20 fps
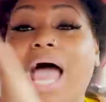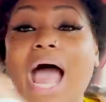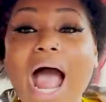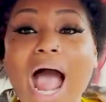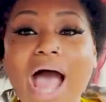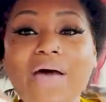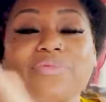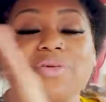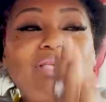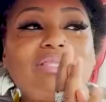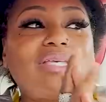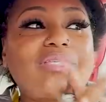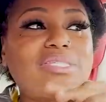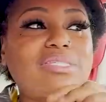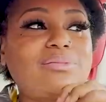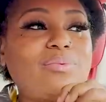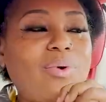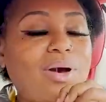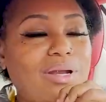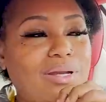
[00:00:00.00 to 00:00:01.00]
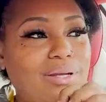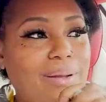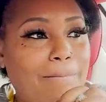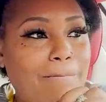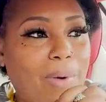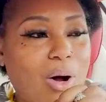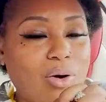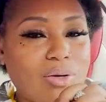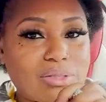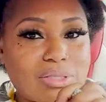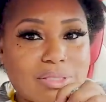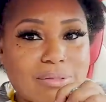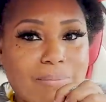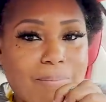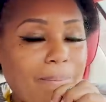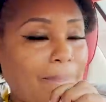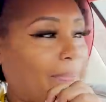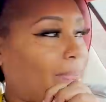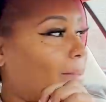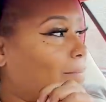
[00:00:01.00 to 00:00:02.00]
I think this is one of
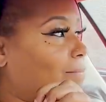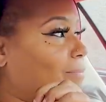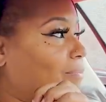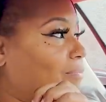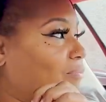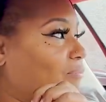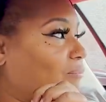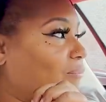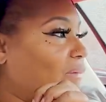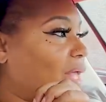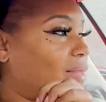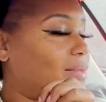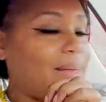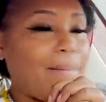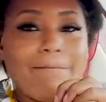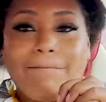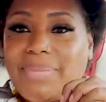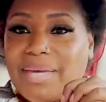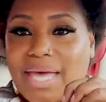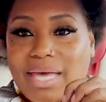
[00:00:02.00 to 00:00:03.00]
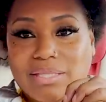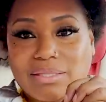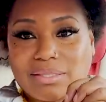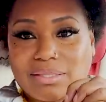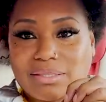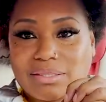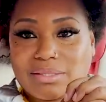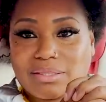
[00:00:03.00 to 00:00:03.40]
the best